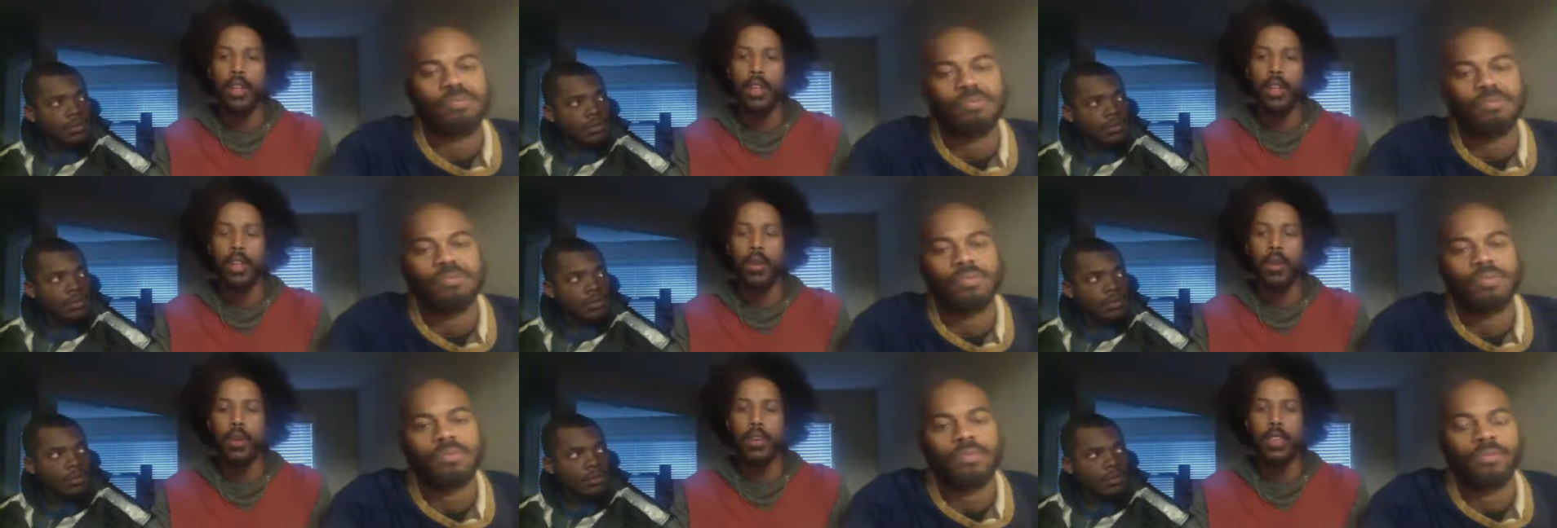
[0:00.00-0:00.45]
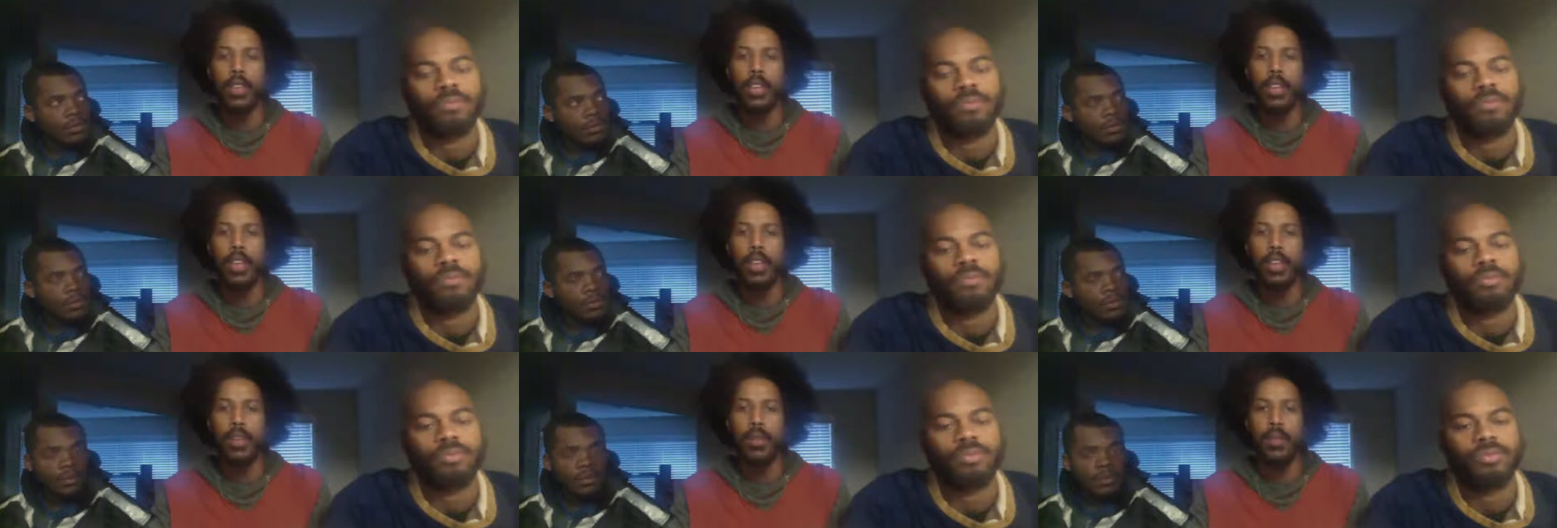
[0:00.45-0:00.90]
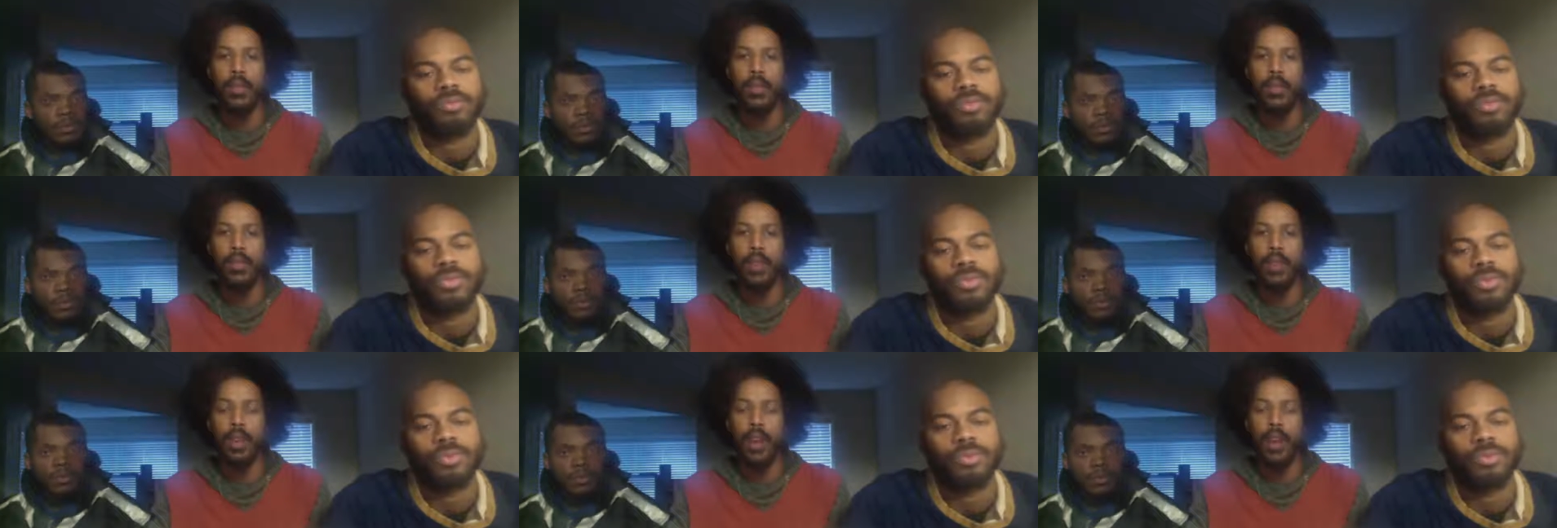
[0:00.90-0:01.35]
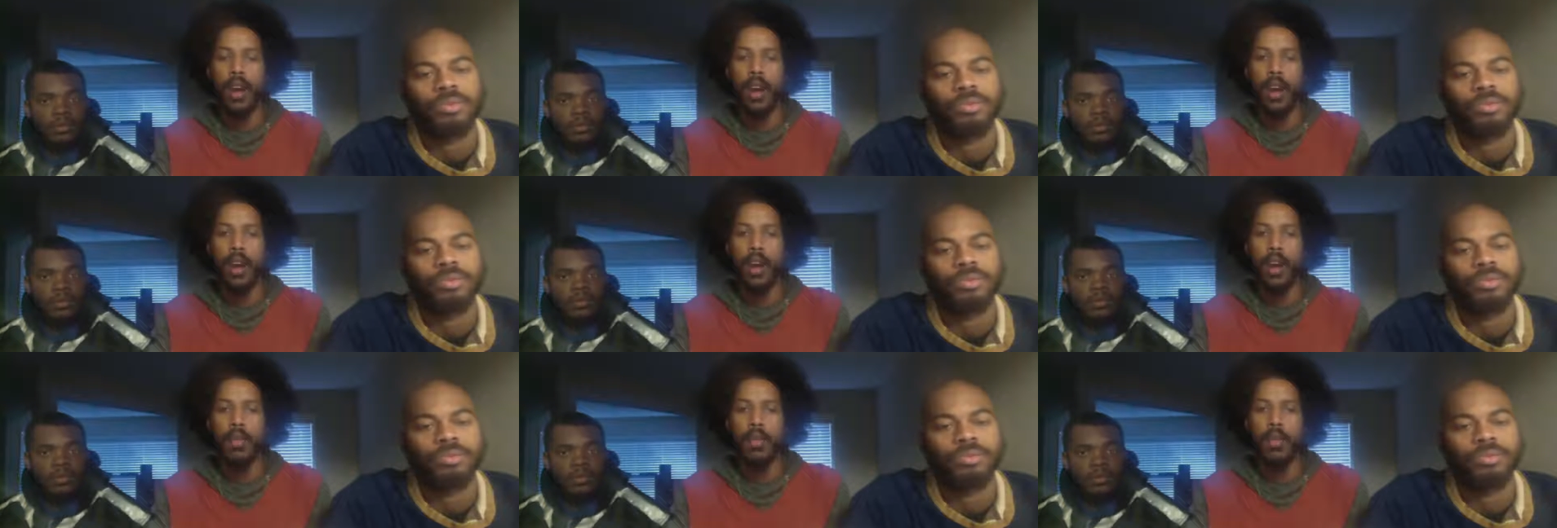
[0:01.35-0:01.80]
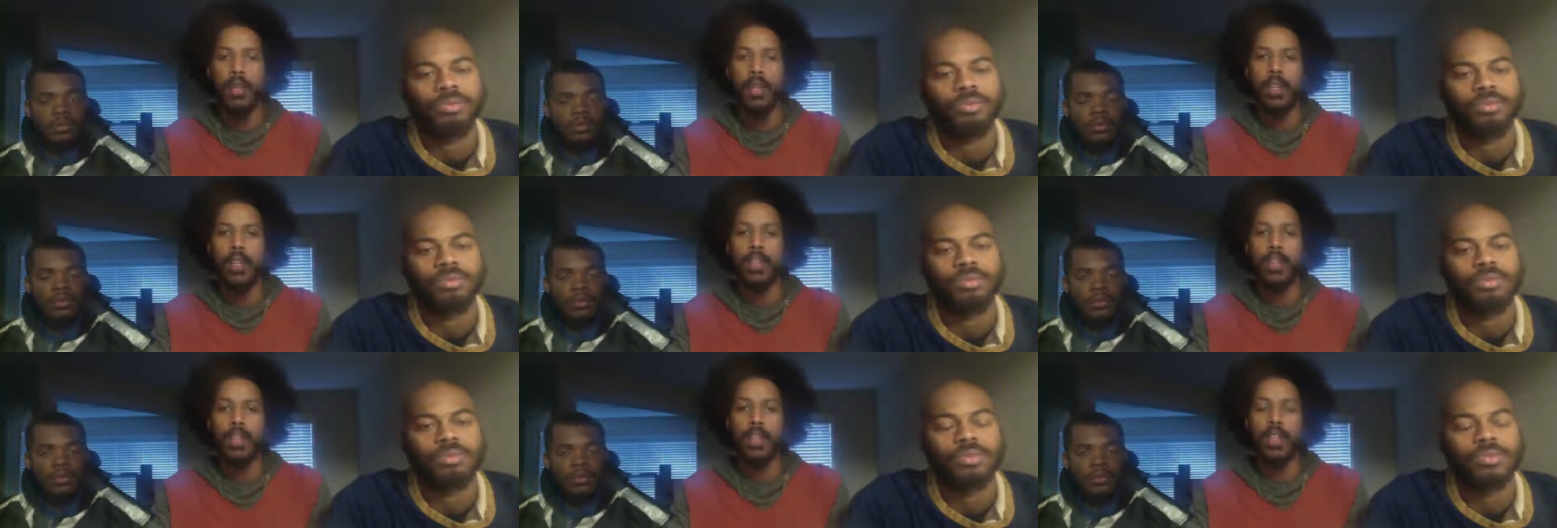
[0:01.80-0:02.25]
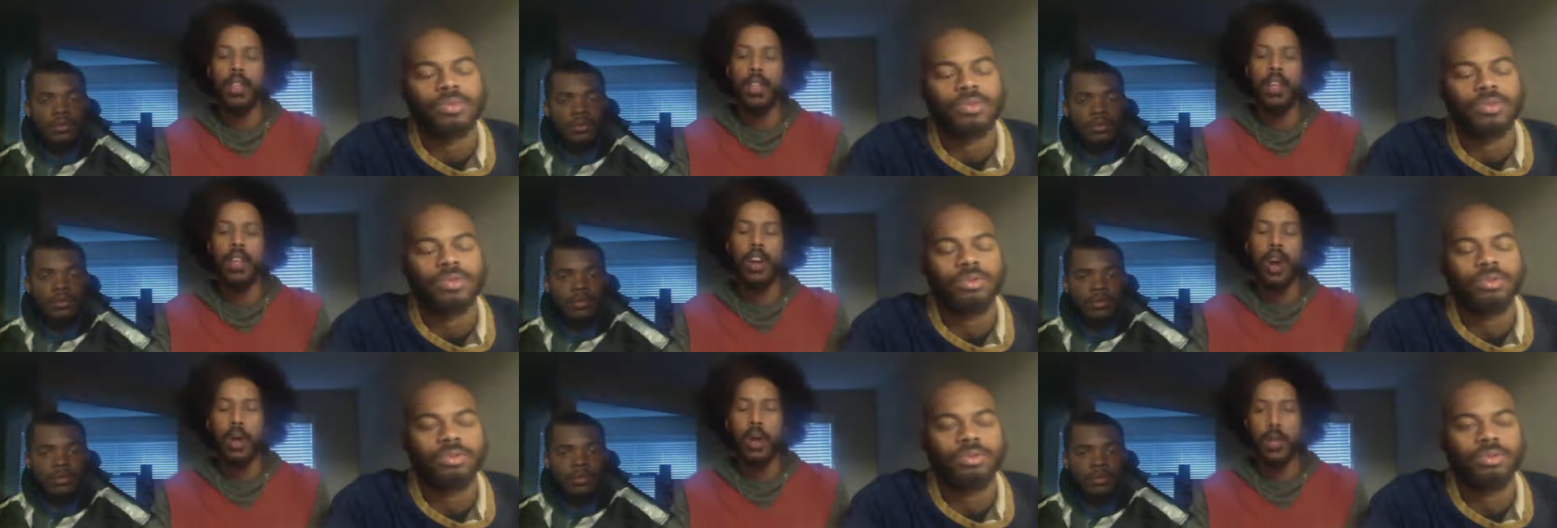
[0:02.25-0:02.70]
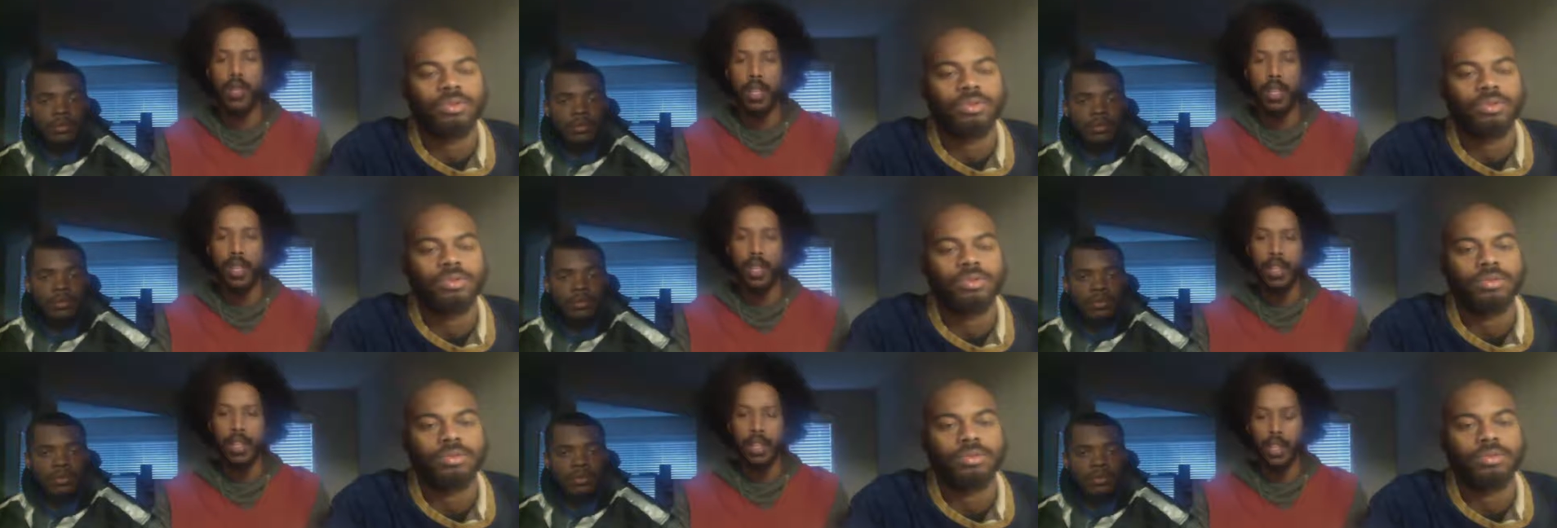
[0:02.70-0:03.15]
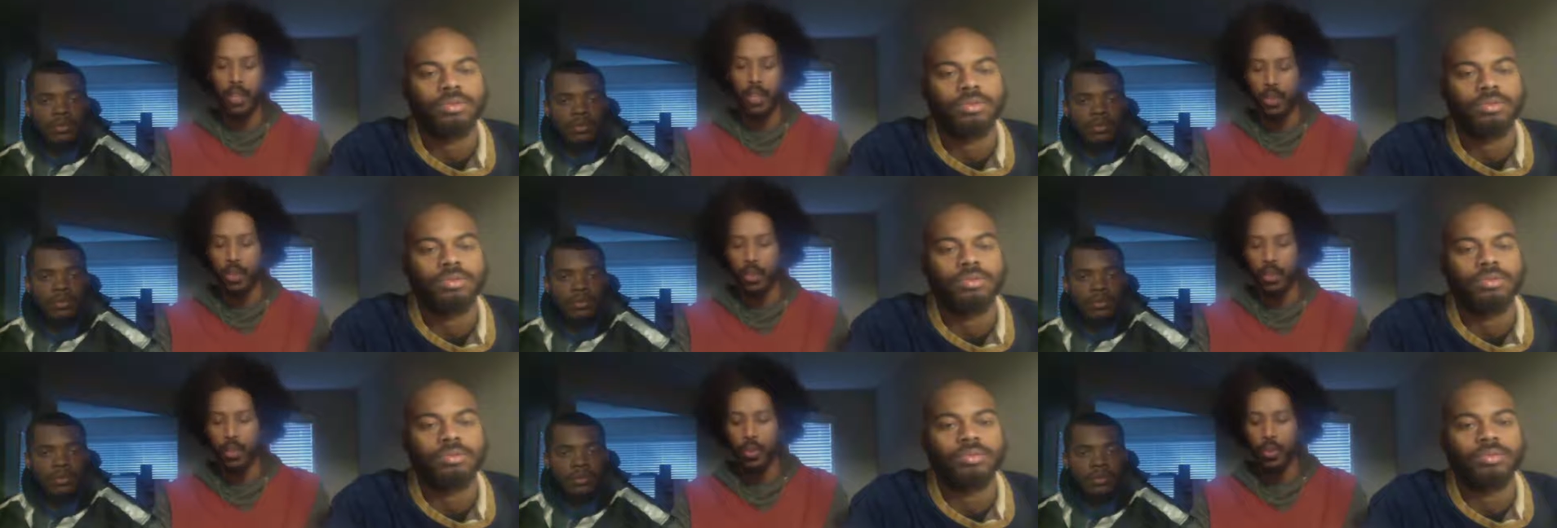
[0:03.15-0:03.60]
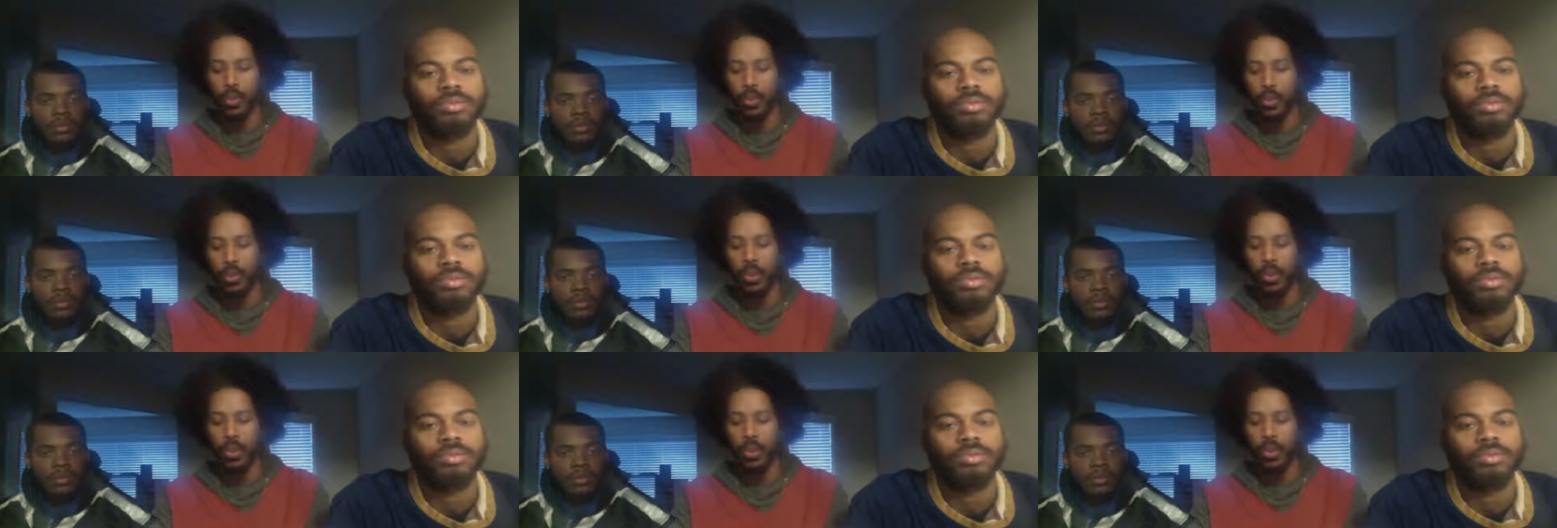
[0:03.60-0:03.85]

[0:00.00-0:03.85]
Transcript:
Speaker 1: you know, is key. All right, because uh, they're always going to lead you,